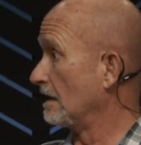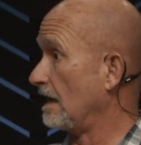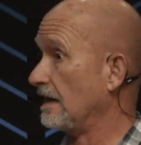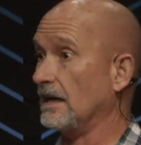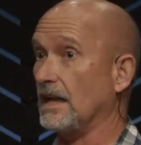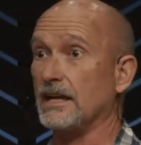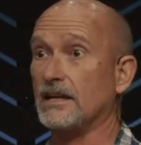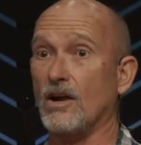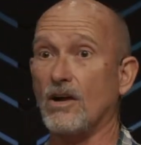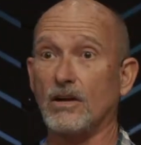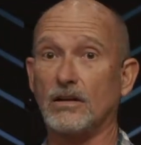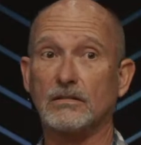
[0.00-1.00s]
Kind of like
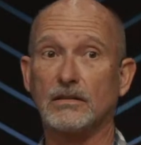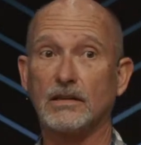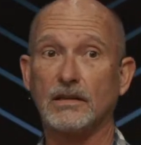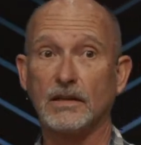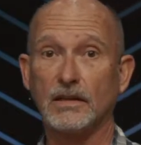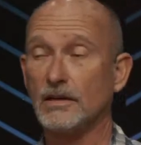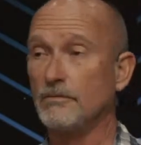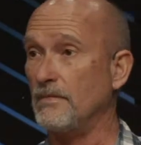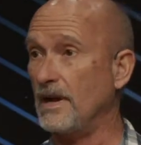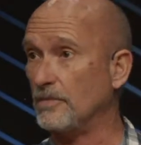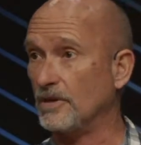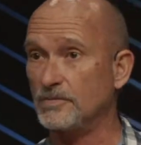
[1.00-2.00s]
our
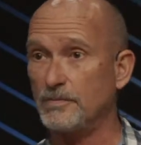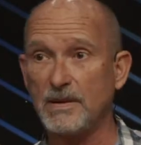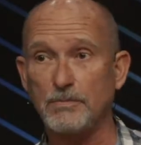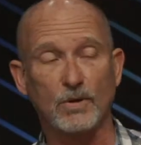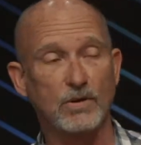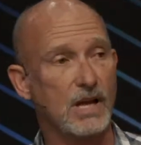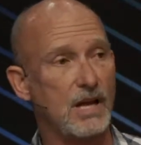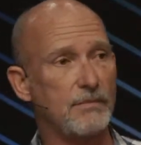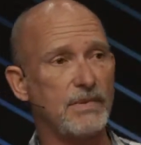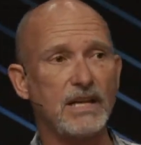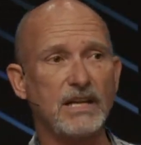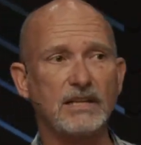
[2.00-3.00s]
members, people
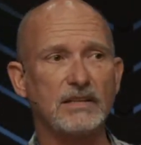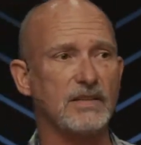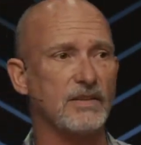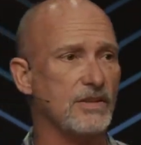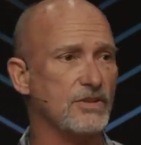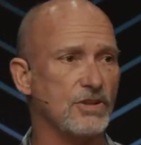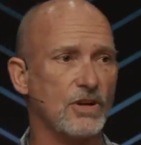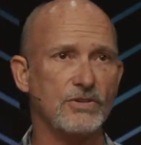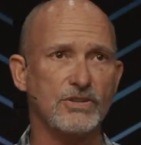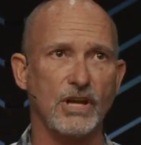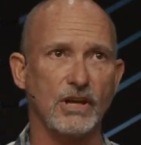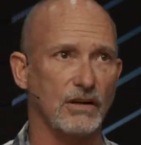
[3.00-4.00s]
coming into the
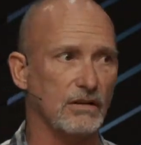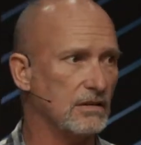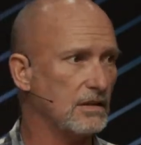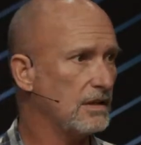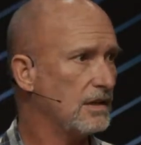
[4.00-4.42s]
church here.